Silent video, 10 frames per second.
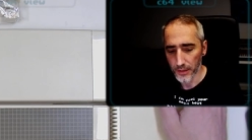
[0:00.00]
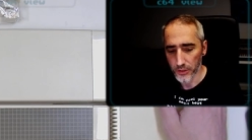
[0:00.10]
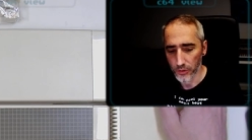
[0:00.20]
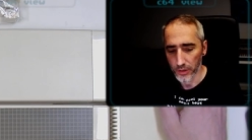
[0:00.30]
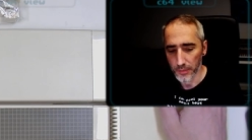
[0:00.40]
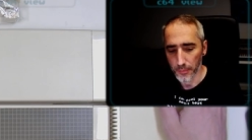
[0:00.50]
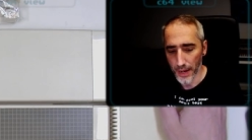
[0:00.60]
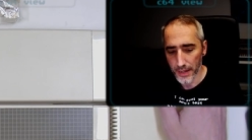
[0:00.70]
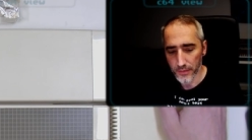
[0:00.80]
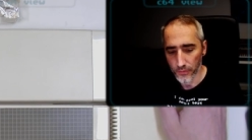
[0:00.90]
So it
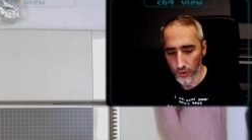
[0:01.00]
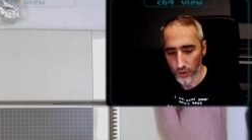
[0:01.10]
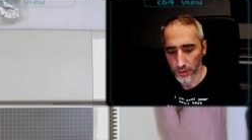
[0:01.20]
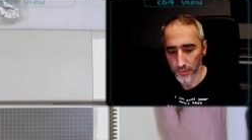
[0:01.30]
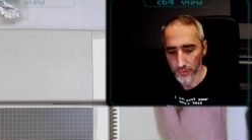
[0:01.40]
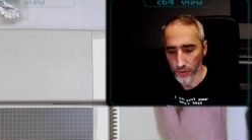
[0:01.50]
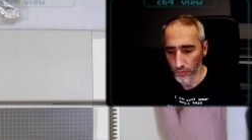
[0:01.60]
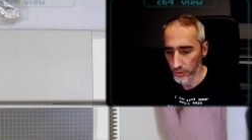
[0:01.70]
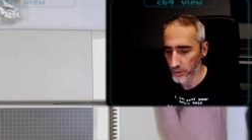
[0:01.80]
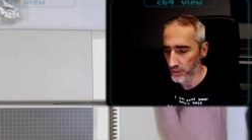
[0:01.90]
might work with the
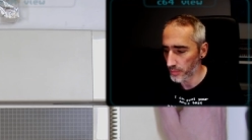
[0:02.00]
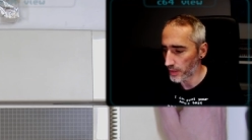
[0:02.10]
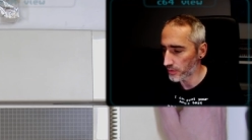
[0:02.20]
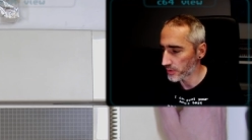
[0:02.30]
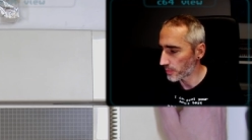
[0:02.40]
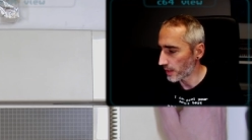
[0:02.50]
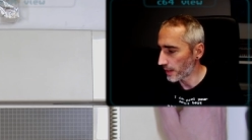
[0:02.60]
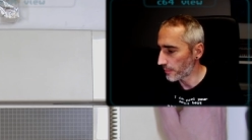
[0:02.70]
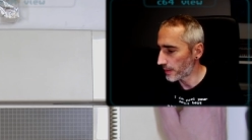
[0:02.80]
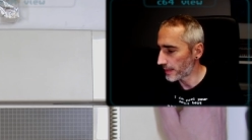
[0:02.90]
original power
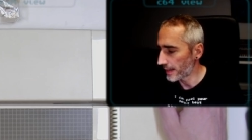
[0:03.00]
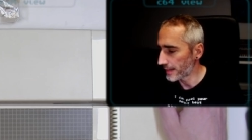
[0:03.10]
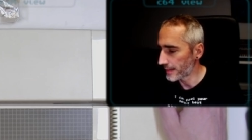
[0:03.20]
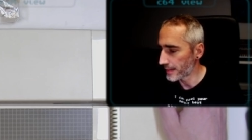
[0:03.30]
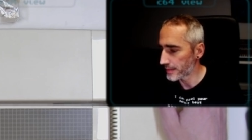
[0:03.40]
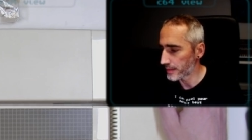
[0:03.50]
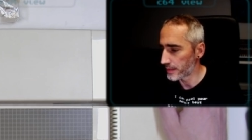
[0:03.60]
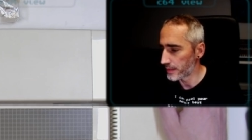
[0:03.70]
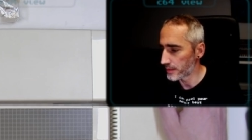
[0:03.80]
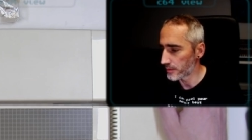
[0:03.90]
supply, but I guess
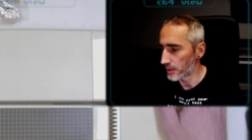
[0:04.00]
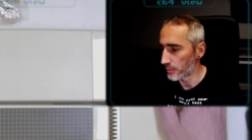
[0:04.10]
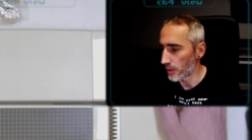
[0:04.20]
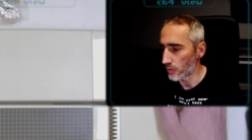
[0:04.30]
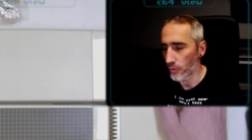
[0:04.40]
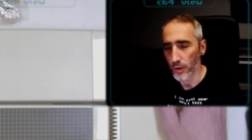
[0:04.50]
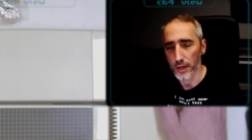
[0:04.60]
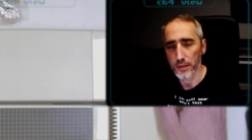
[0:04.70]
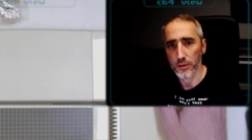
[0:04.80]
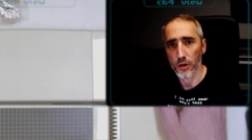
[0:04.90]
it is uh,
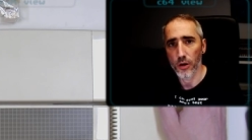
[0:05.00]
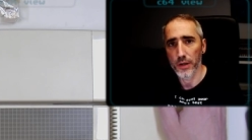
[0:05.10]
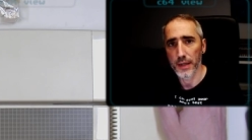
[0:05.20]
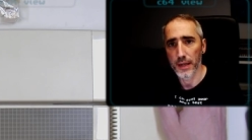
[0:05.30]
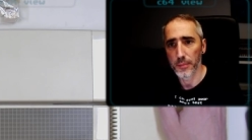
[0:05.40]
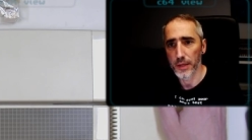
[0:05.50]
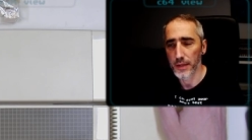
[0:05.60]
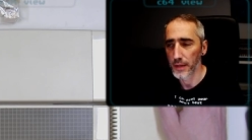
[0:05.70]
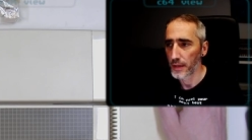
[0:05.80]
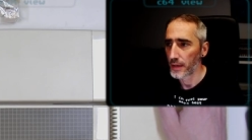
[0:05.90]
power-wise on the
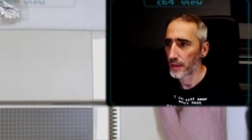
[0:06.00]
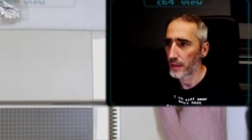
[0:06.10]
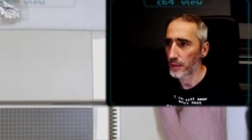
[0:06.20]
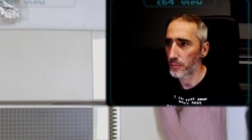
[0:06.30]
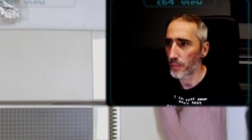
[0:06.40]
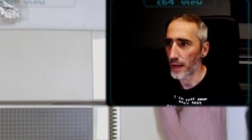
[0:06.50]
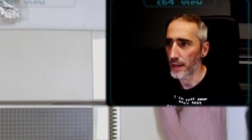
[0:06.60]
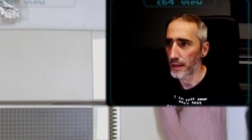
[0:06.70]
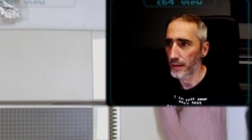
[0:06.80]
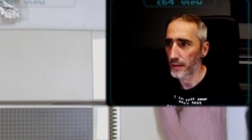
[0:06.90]
limit. It
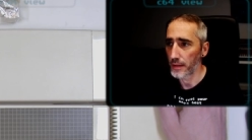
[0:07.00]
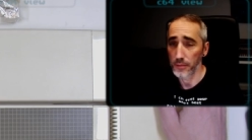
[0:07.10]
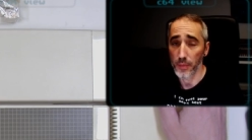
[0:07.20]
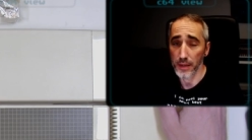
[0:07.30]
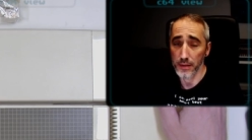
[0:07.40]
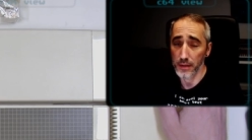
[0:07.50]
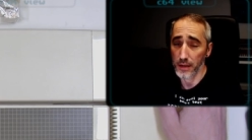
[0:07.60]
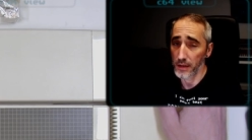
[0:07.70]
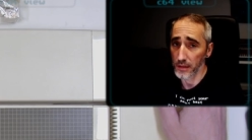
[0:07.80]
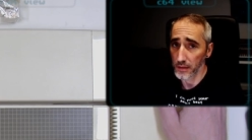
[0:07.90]
might, it might
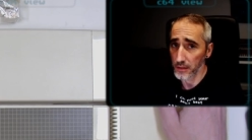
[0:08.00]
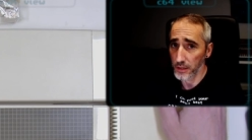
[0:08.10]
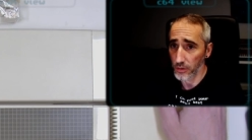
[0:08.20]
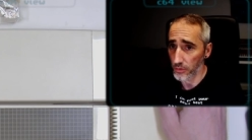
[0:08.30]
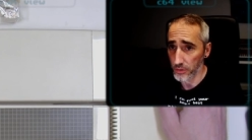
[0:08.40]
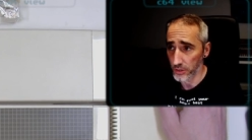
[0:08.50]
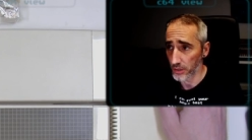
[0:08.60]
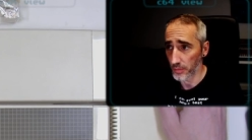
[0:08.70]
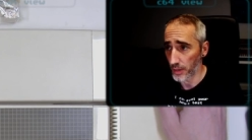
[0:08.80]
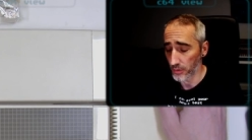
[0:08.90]
kill the
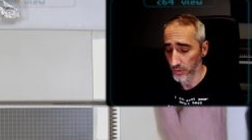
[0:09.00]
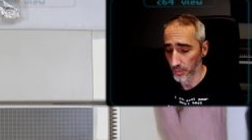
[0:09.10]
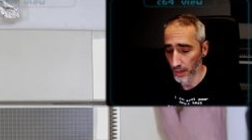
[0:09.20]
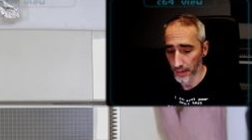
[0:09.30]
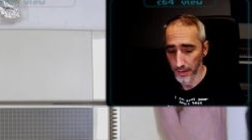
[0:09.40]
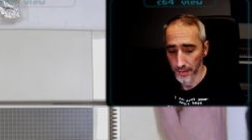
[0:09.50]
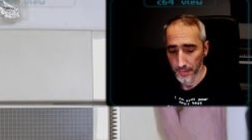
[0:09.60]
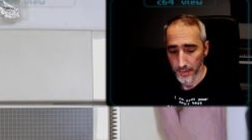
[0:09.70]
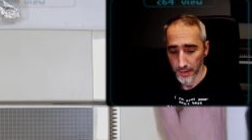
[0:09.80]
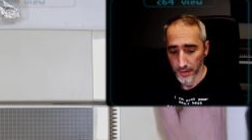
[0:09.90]
original power supply.
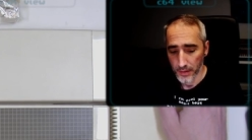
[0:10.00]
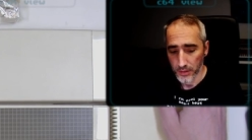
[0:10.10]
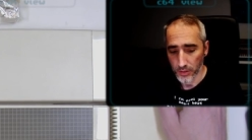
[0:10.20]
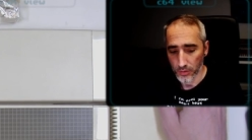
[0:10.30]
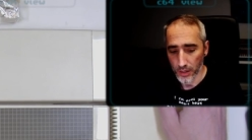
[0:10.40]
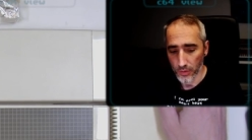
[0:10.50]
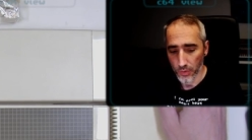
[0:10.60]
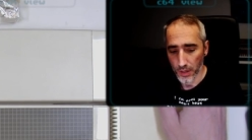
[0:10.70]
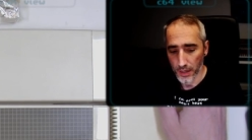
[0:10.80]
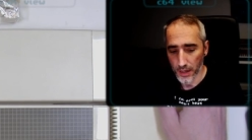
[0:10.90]
So I
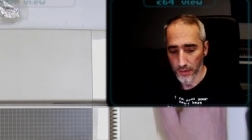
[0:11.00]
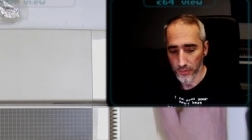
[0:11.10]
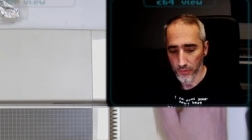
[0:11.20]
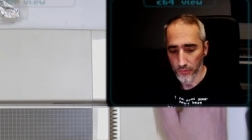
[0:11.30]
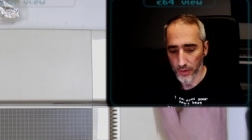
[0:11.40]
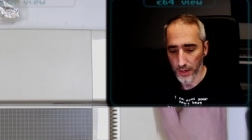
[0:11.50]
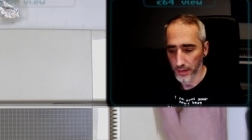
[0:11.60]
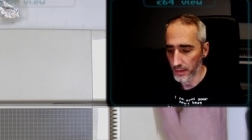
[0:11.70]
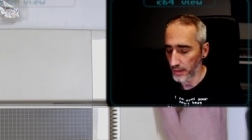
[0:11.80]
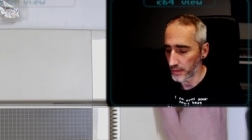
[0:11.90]
really have to
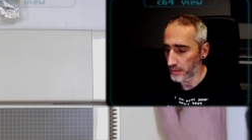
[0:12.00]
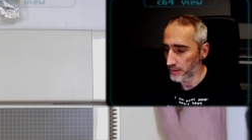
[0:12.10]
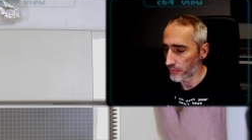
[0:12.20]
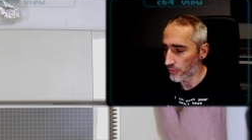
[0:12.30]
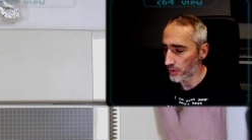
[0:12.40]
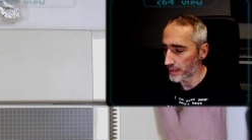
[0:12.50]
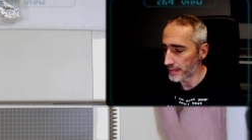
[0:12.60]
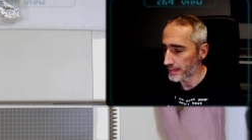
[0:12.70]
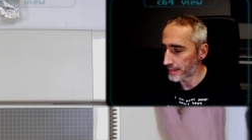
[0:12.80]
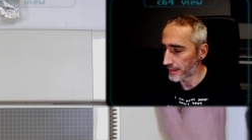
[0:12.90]
find a
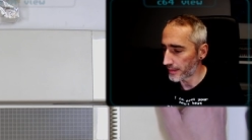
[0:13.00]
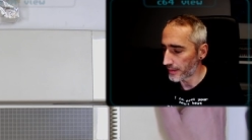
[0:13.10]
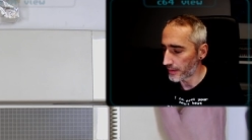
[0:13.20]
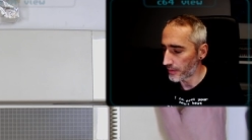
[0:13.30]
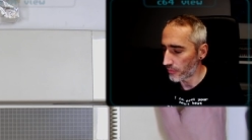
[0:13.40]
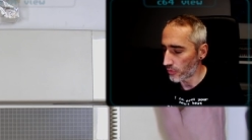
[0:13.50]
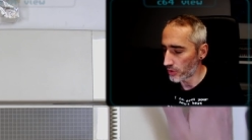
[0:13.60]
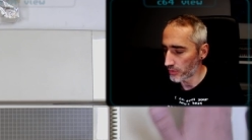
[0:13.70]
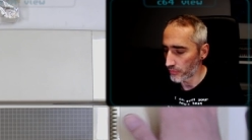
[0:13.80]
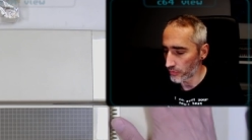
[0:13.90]
different uh,
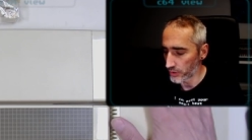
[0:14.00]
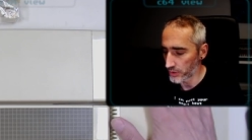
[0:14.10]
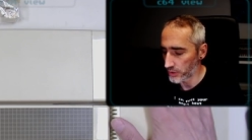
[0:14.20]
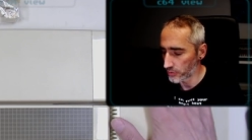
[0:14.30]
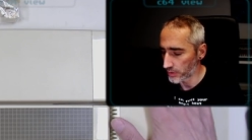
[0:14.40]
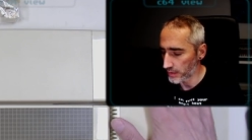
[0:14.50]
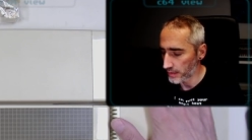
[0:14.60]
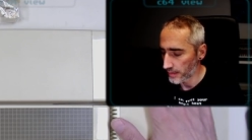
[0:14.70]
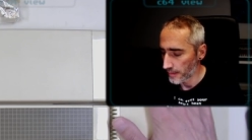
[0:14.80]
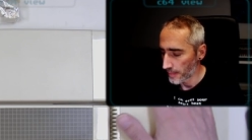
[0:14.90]
one for this unit.